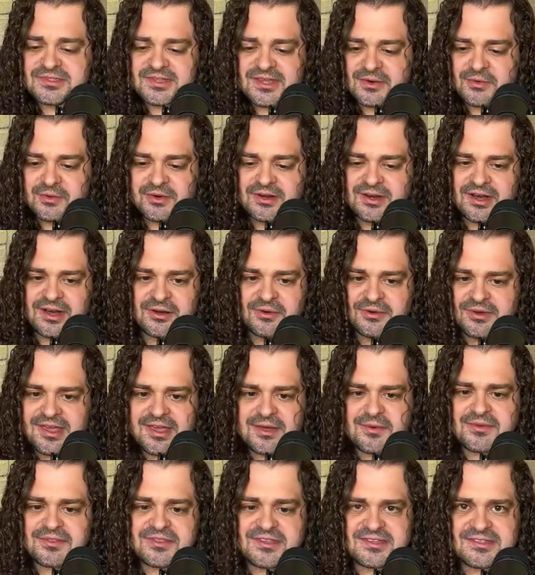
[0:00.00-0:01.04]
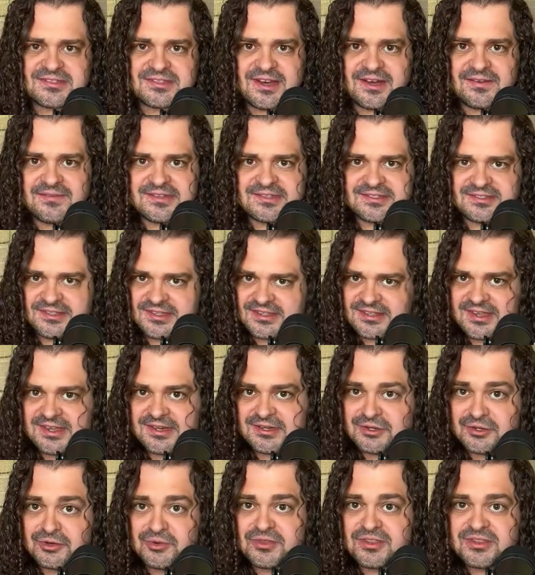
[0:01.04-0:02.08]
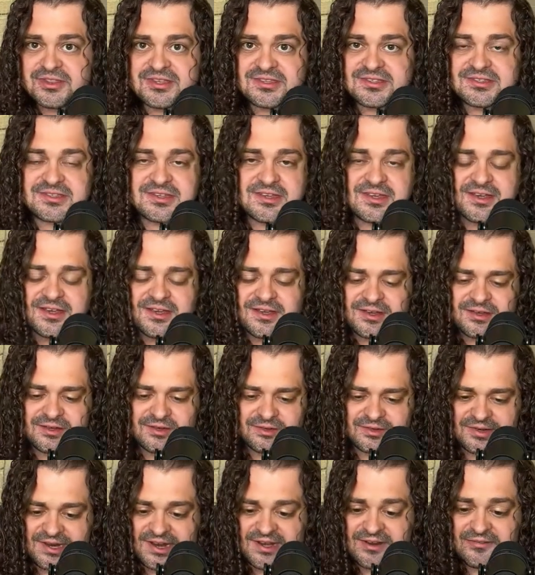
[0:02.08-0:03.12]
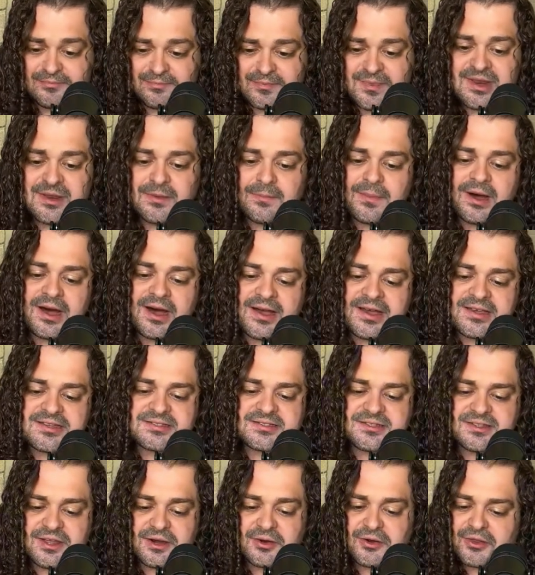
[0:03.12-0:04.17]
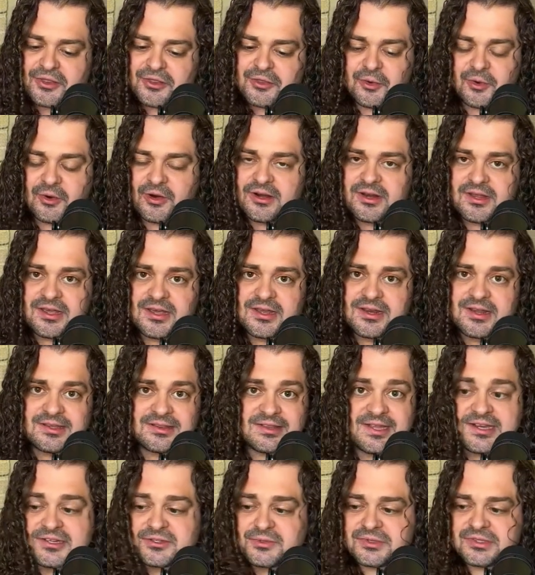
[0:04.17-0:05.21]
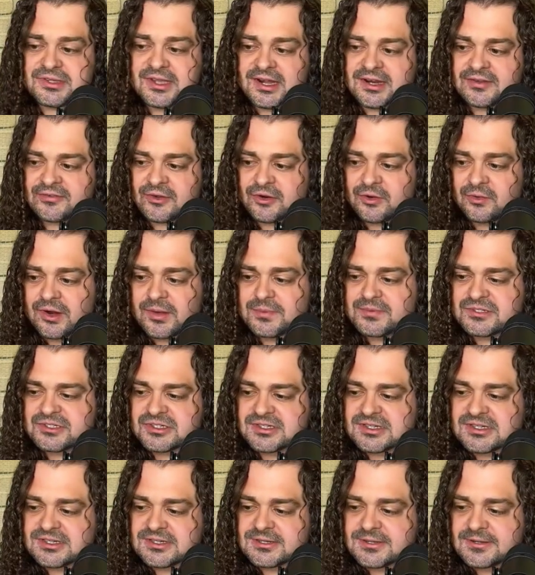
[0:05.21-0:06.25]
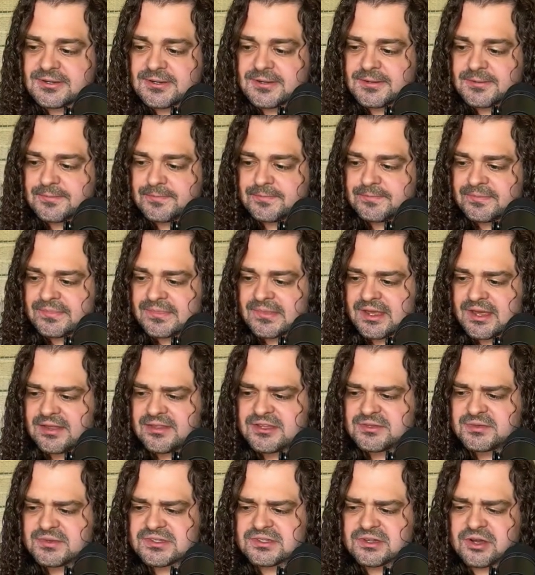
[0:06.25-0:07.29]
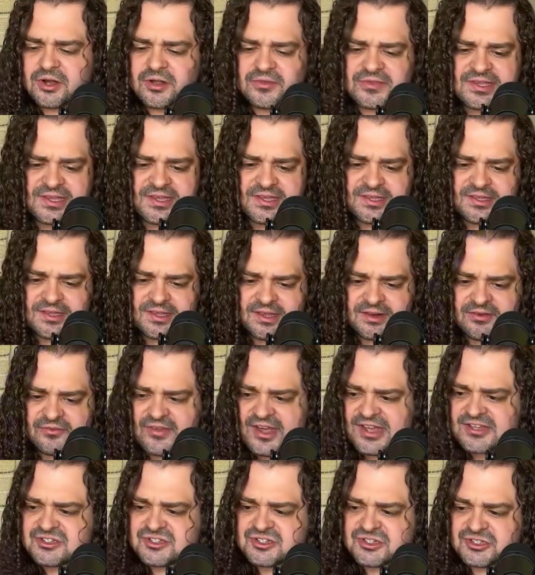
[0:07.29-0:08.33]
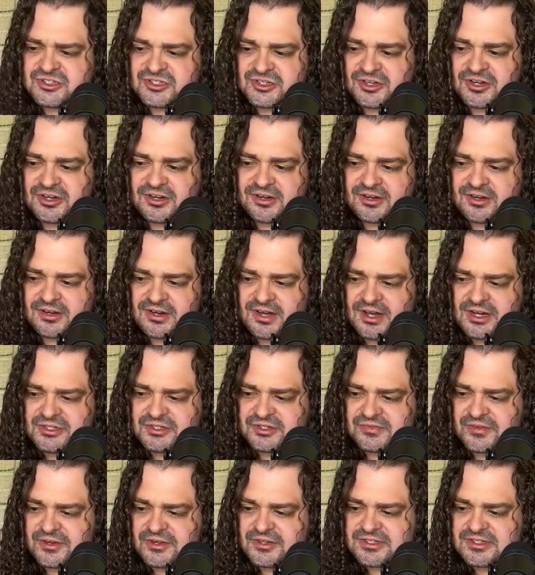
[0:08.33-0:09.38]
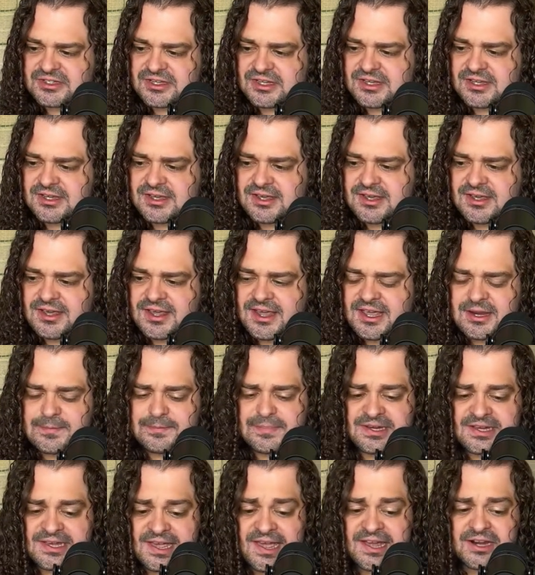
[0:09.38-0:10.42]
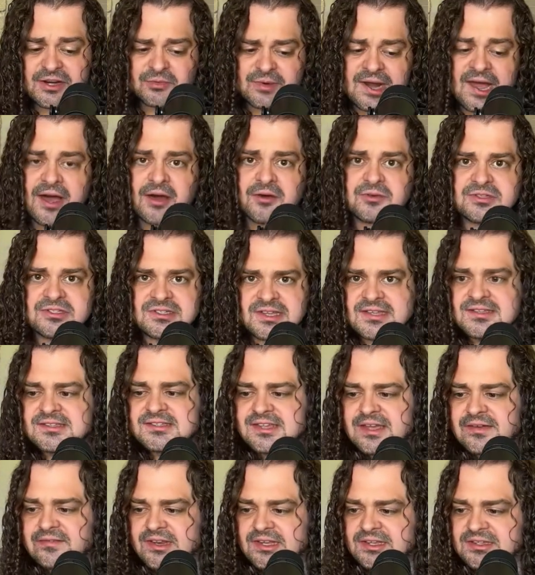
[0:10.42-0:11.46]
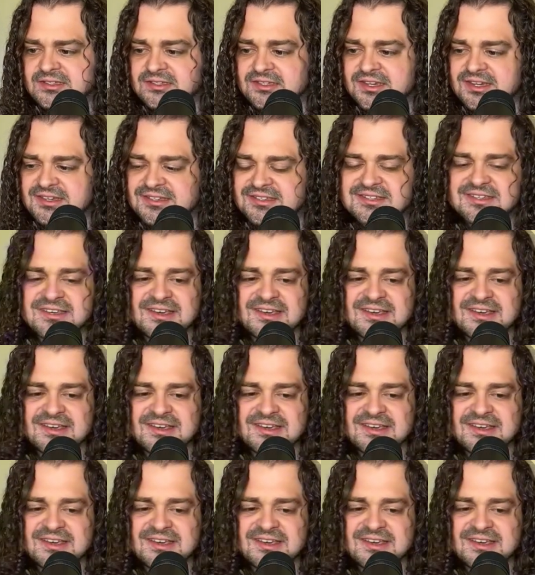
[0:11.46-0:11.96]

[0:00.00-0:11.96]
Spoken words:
were not okay with this, obviously. They knew that this kind of minimized their authority and it led to a lot of corruption. And this was called the investiture controversy. And it began around 1076,